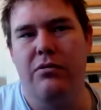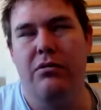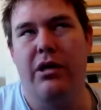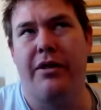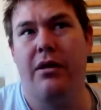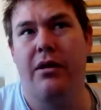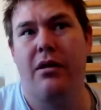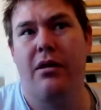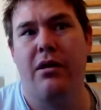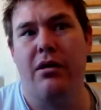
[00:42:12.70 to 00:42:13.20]

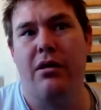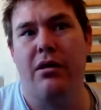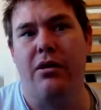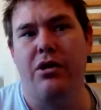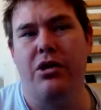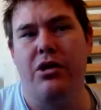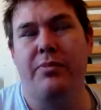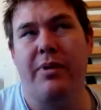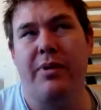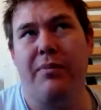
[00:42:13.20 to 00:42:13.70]
old
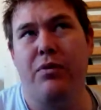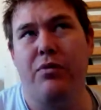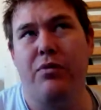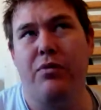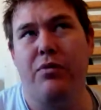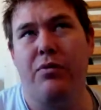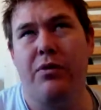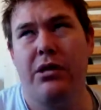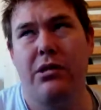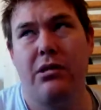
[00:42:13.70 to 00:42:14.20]

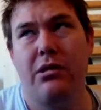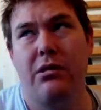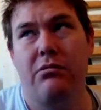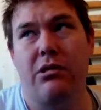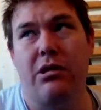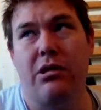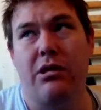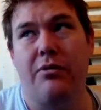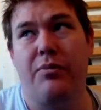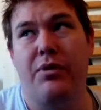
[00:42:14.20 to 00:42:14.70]
newspaper
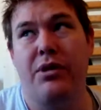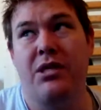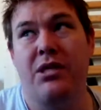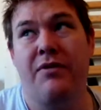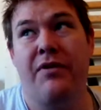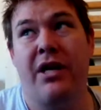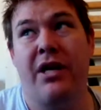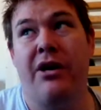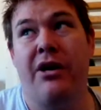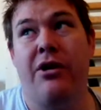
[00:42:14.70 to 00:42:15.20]
works, so
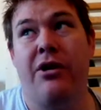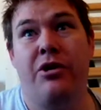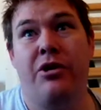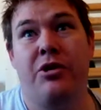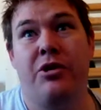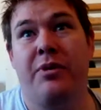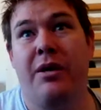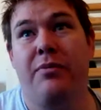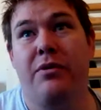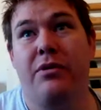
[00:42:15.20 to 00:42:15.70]
Pacific Area
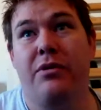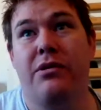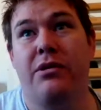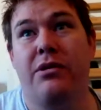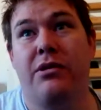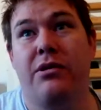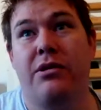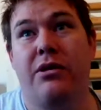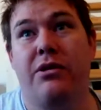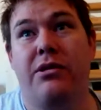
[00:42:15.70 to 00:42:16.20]

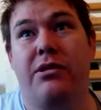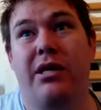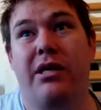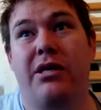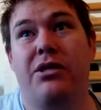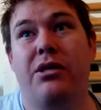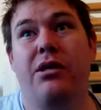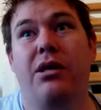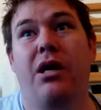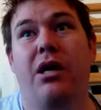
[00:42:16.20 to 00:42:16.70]
Newspapers
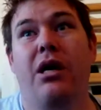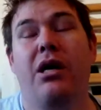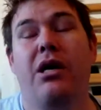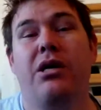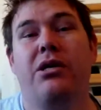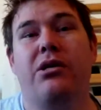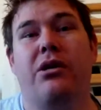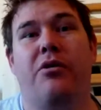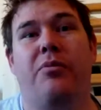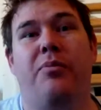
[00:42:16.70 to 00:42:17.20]
Association.
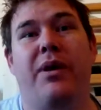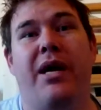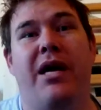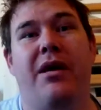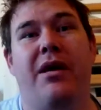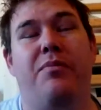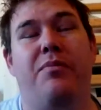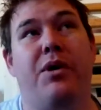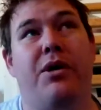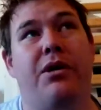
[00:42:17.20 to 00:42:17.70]
So the
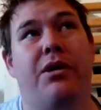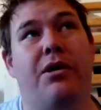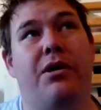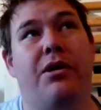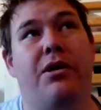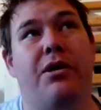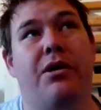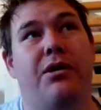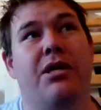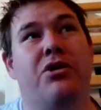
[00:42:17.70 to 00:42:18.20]

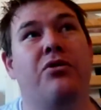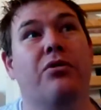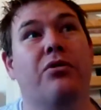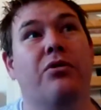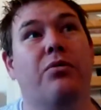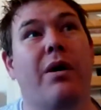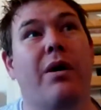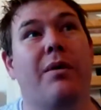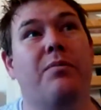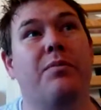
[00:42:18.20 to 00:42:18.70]
PANPA
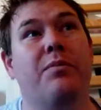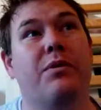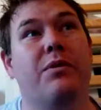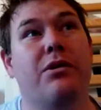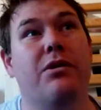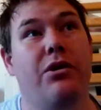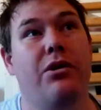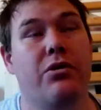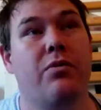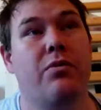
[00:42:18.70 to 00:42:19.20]
Digital
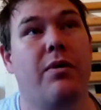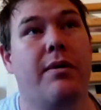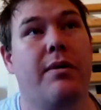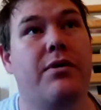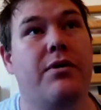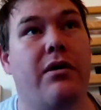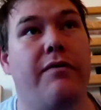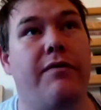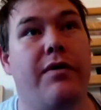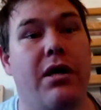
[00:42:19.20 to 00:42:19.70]
News
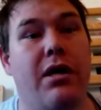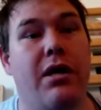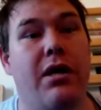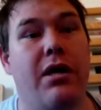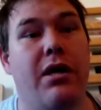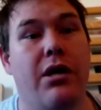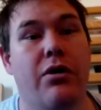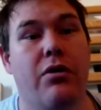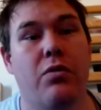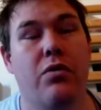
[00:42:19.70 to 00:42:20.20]
Website of the
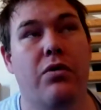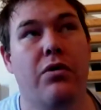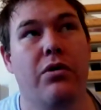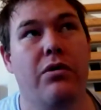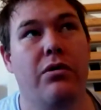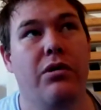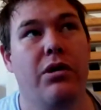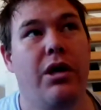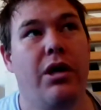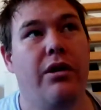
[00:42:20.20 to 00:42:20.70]
Year
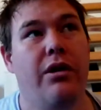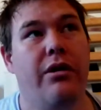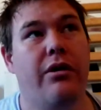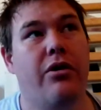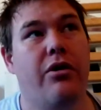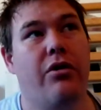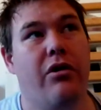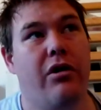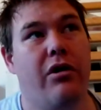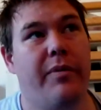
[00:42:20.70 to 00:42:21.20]
award,
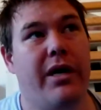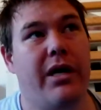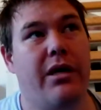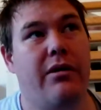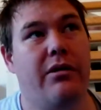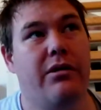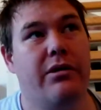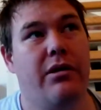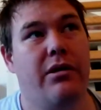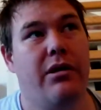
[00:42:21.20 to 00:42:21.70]
the Courier
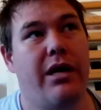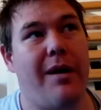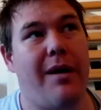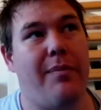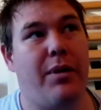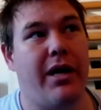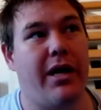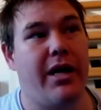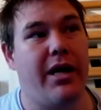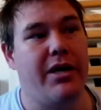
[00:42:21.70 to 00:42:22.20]
Mail
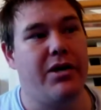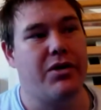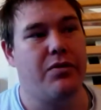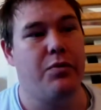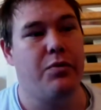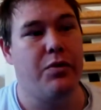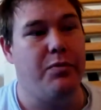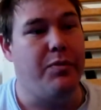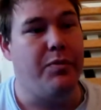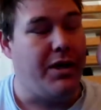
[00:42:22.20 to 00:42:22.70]

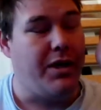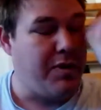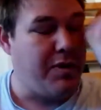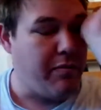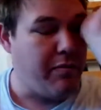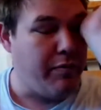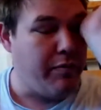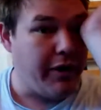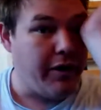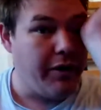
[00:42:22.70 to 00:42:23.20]
application would be a
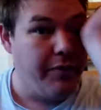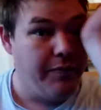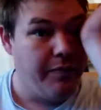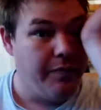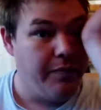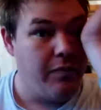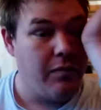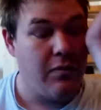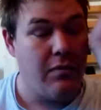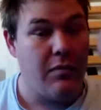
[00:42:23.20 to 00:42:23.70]
public
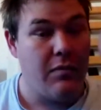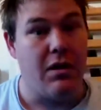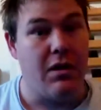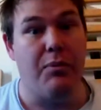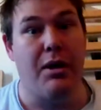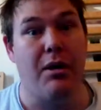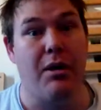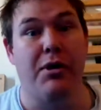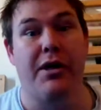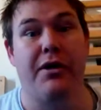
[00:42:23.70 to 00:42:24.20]

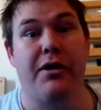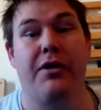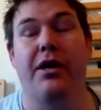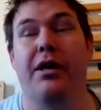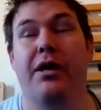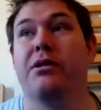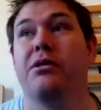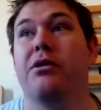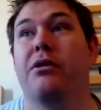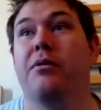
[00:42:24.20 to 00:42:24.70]

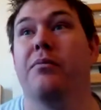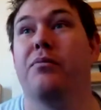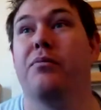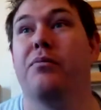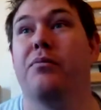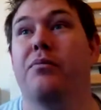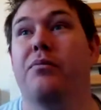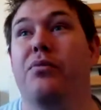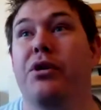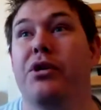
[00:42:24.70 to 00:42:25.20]
thing. So
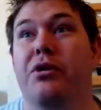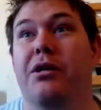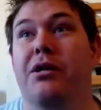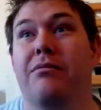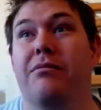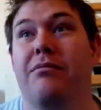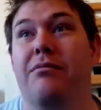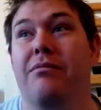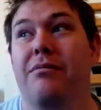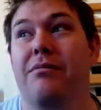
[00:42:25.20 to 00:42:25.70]
I'm pretty sure I
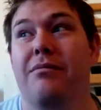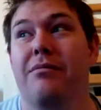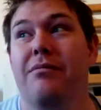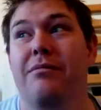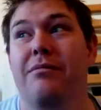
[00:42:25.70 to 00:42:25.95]
can